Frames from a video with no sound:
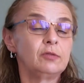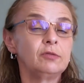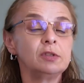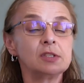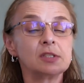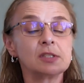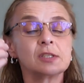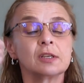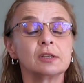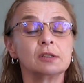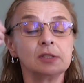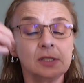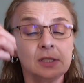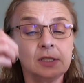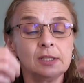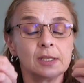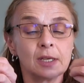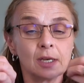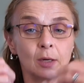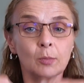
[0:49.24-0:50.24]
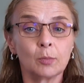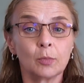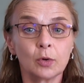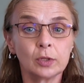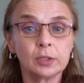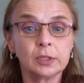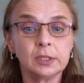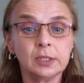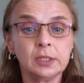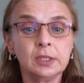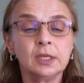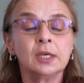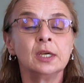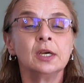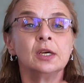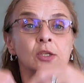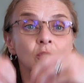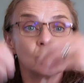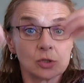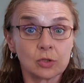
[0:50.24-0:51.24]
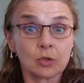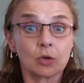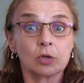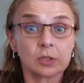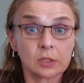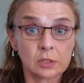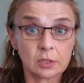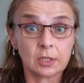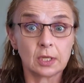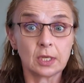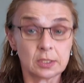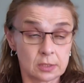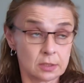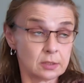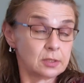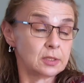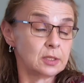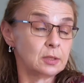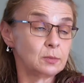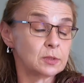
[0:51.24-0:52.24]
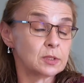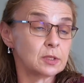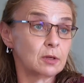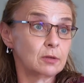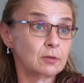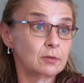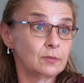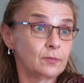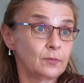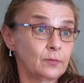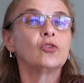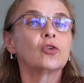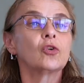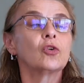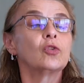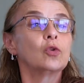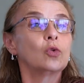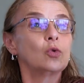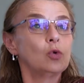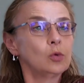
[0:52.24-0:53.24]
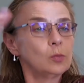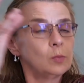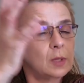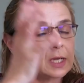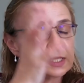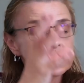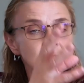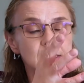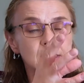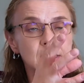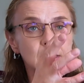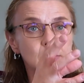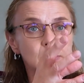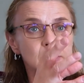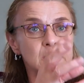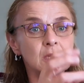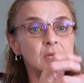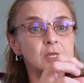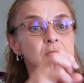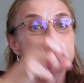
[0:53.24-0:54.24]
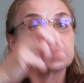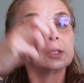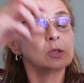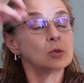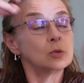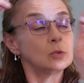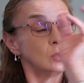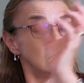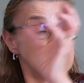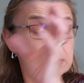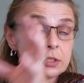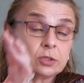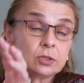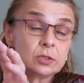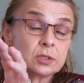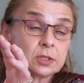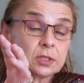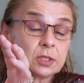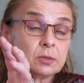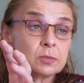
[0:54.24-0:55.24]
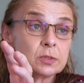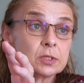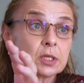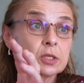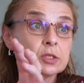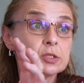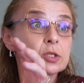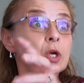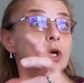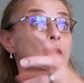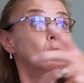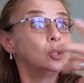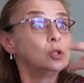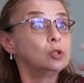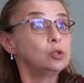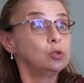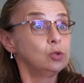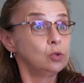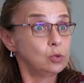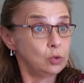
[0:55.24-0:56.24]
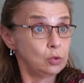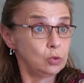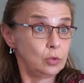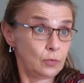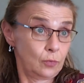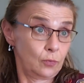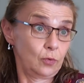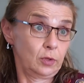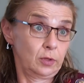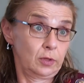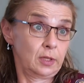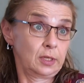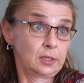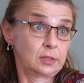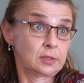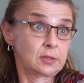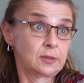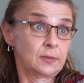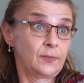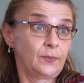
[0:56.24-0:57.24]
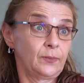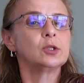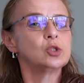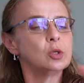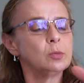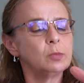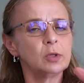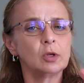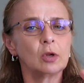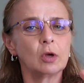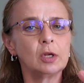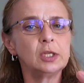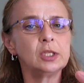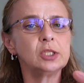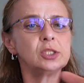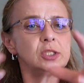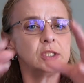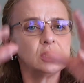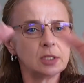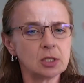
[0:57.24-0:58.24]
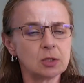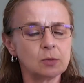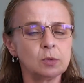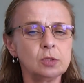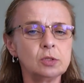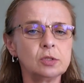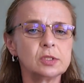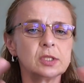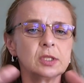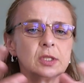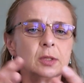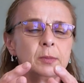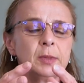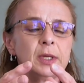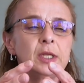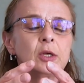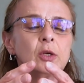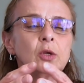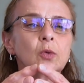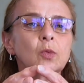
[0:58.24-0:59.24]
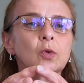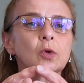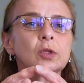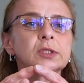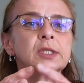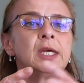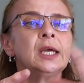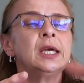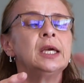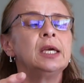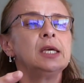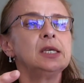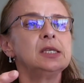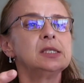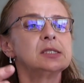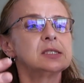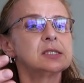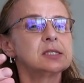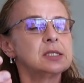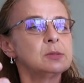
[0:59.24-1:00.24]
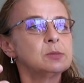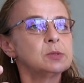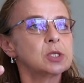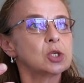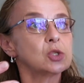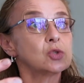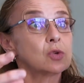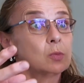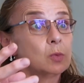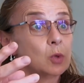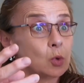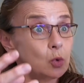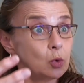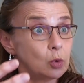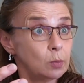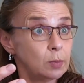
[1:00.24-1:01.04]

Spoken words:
So every cell in our body started as a stem cell. So the cord blood stem cells and the cord tissue stem cells do two different things. The terminology that we use in the medical world is the stem cells from the